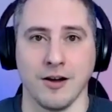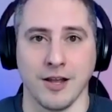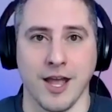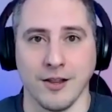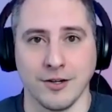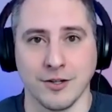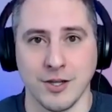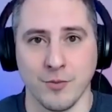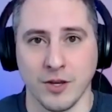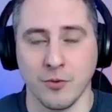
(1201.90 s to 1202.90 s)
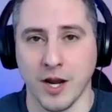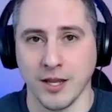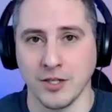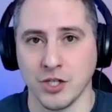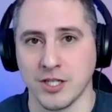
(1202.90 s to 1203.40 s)
gallon or something, when I
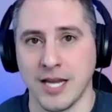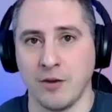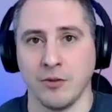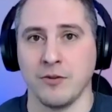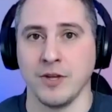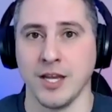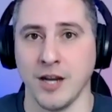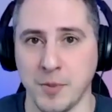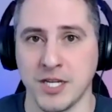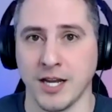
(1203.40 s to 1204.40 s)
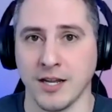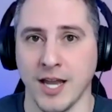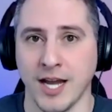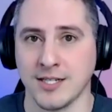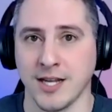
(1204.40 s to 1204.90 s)
can just download the GetUpside
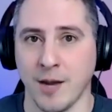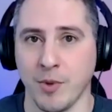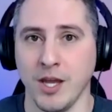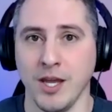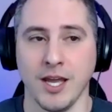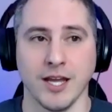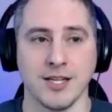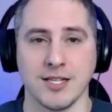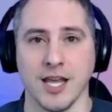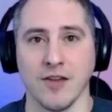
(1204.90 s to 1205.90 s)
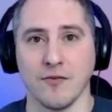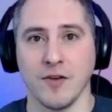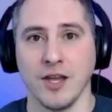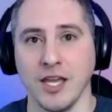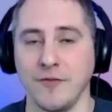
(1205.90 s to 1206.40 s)
gas app and save
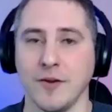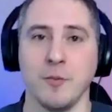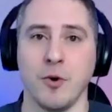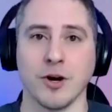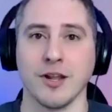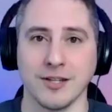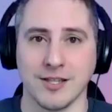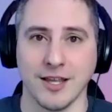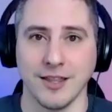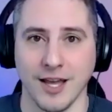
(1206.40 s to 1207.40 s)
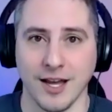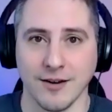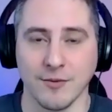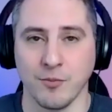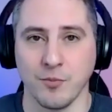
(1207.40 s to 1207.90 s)
even more than that
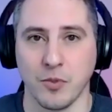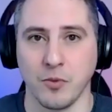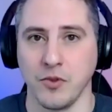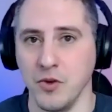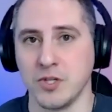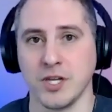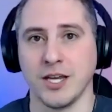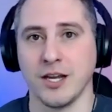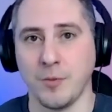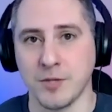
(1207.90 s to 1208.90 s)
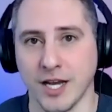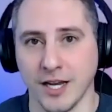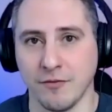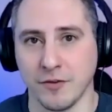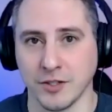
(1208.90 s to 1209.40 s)
using
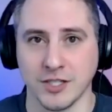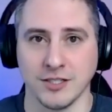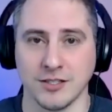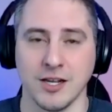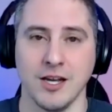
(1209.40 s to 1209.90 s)
GetUpside versus